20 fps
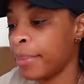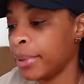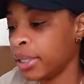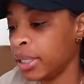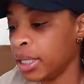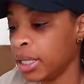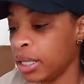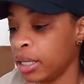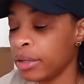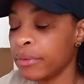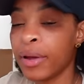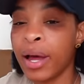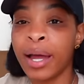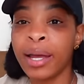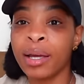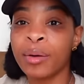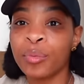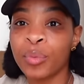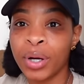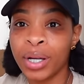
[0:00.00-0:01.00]
believe I
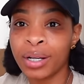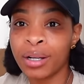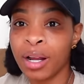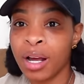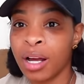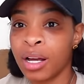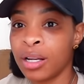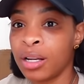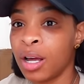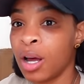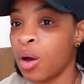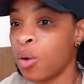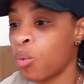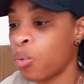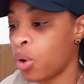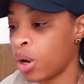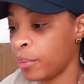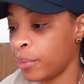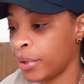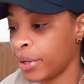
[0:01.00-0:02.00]
am waiting on
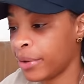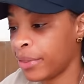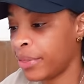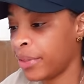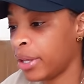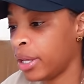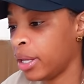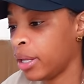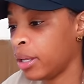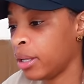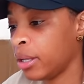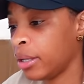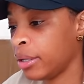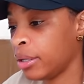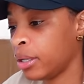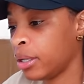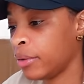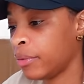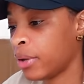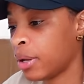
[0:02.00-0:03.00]
one more thing,
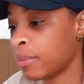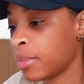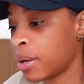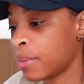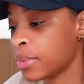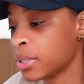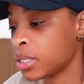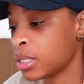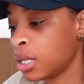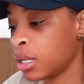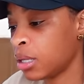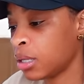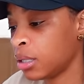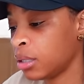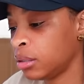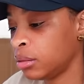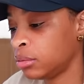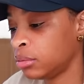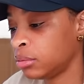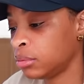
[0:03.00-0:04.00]
if I'm not
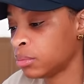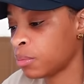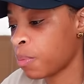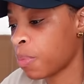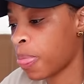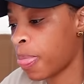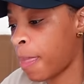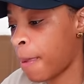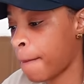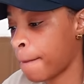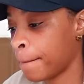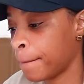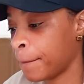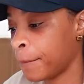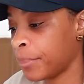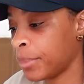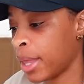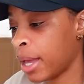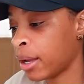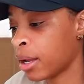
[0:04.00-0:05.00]
mistaken.
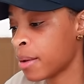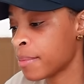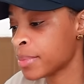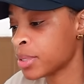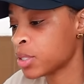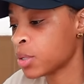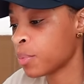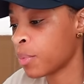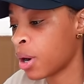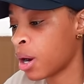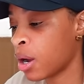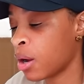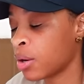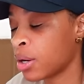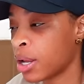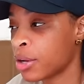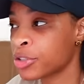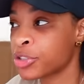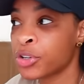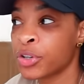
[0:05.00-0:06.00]
That comes tomorrow and
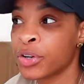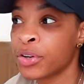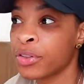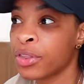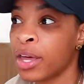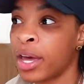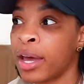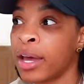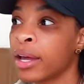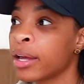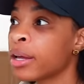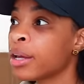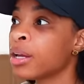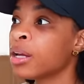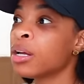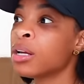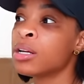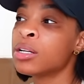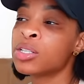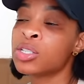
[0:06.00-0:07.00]
I'll show you that
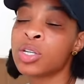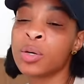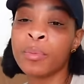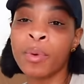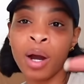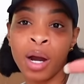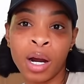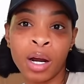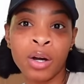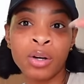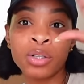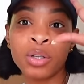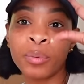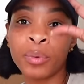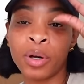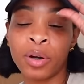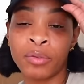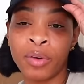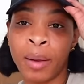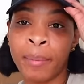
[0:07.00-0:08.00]
tomorrow. Then we're
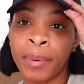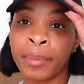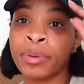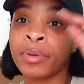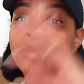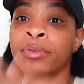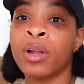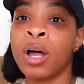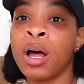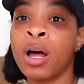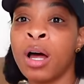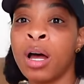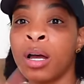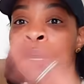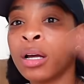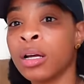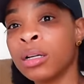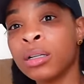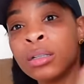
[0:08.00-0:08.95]
gonna wrap up the vlog.